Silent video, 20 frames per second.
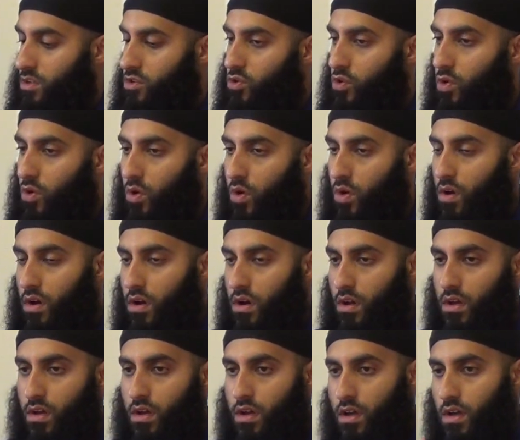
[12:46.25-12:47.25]
Your,
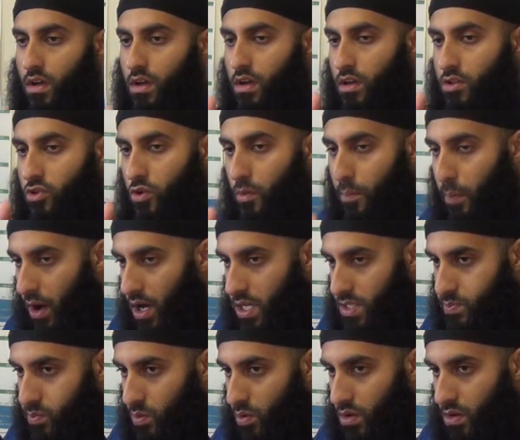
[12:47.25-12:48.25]
your
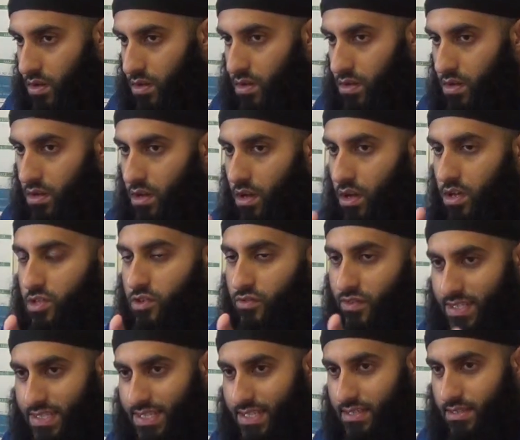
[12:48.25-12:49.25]
passport your
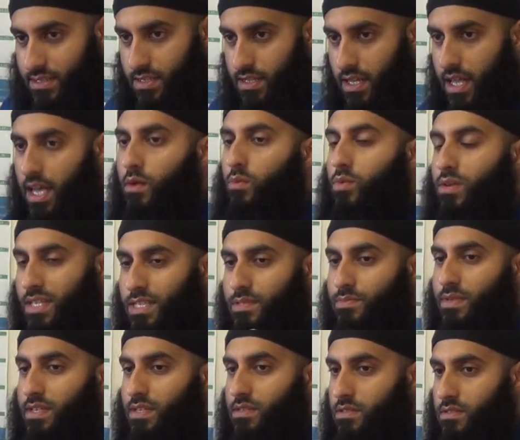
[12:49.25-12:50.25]
residency here, what this
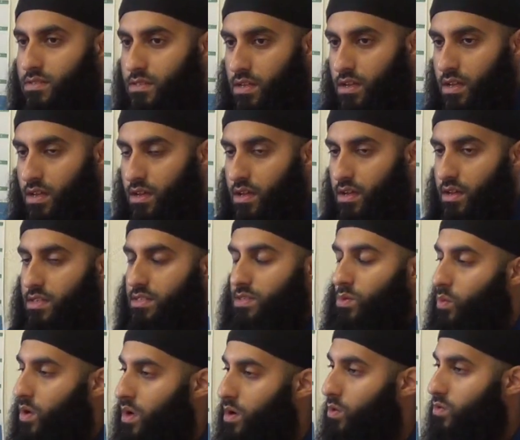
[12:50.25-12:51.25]
means.
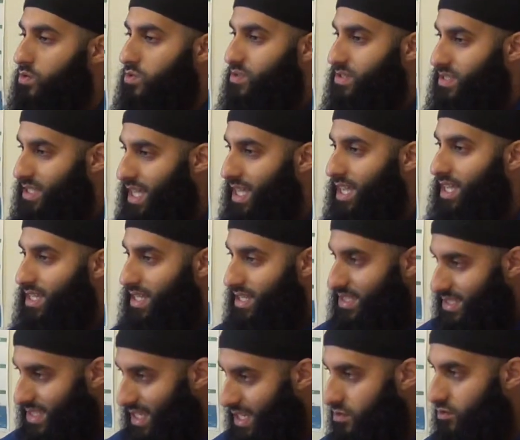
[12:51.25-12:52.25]
So we're going to stay in a
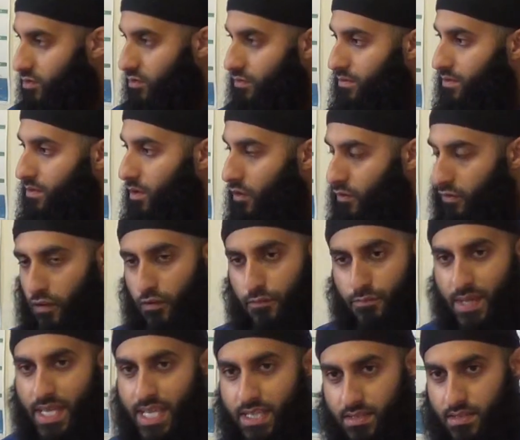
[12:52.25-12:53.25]
state of, of,
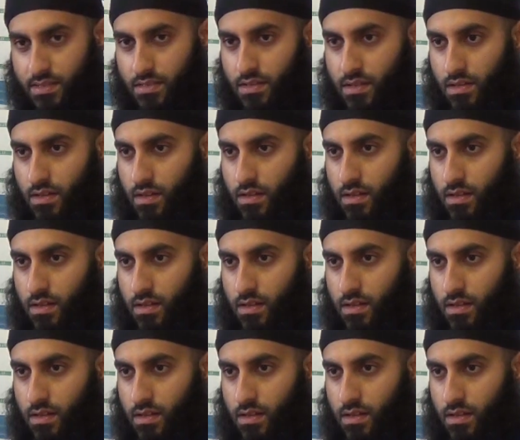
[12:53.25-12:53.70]
of peace.